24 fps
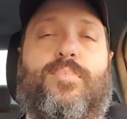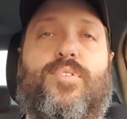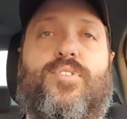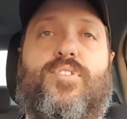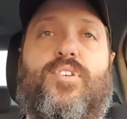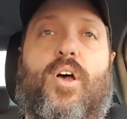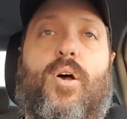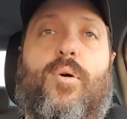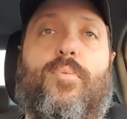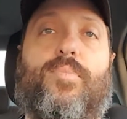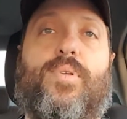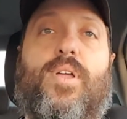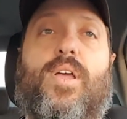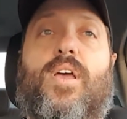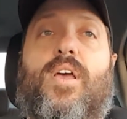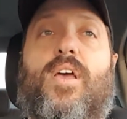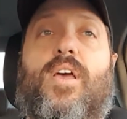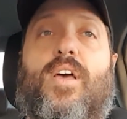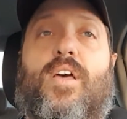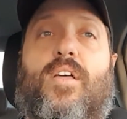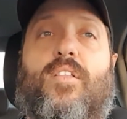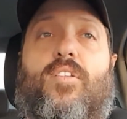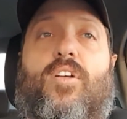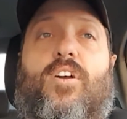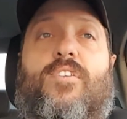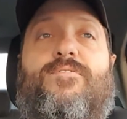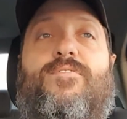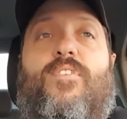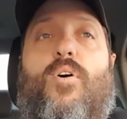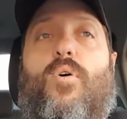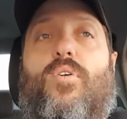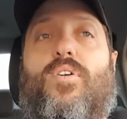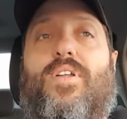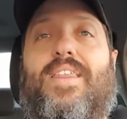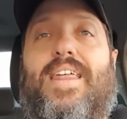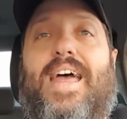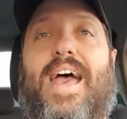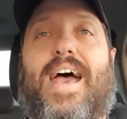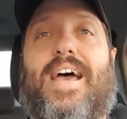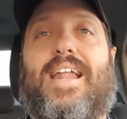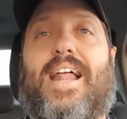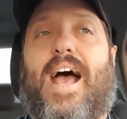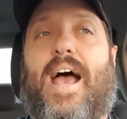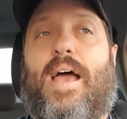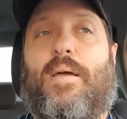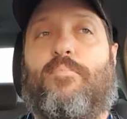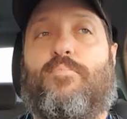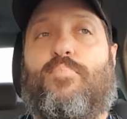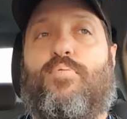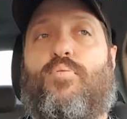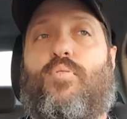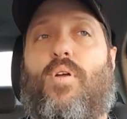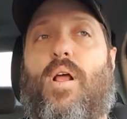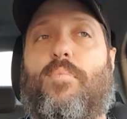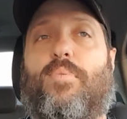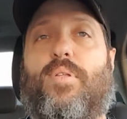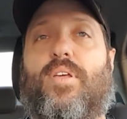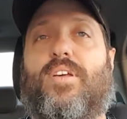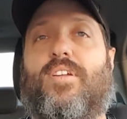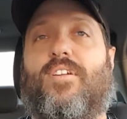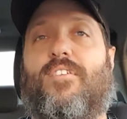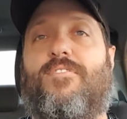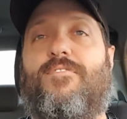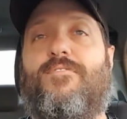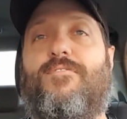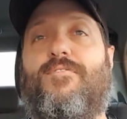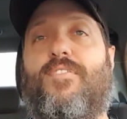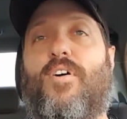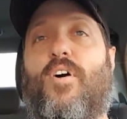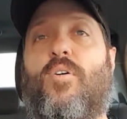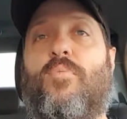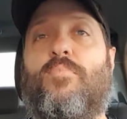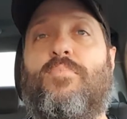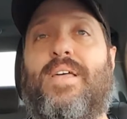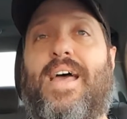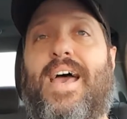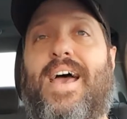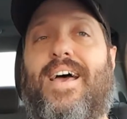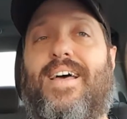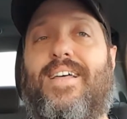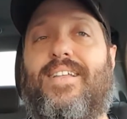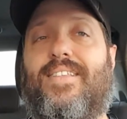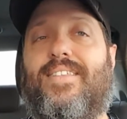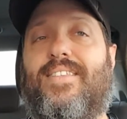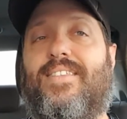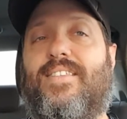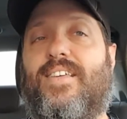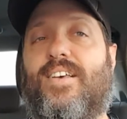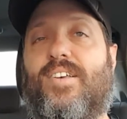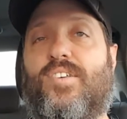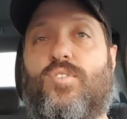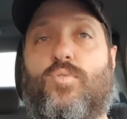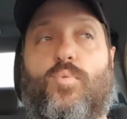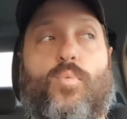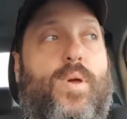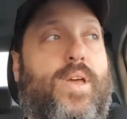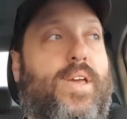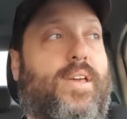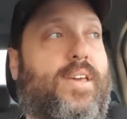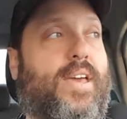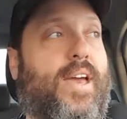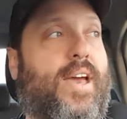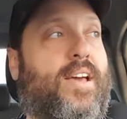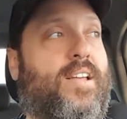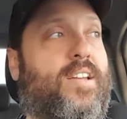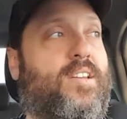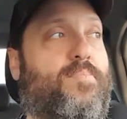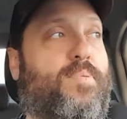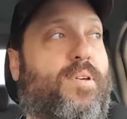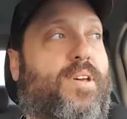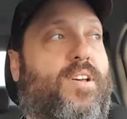So look forward to that. I'm probably going to film that this weekend,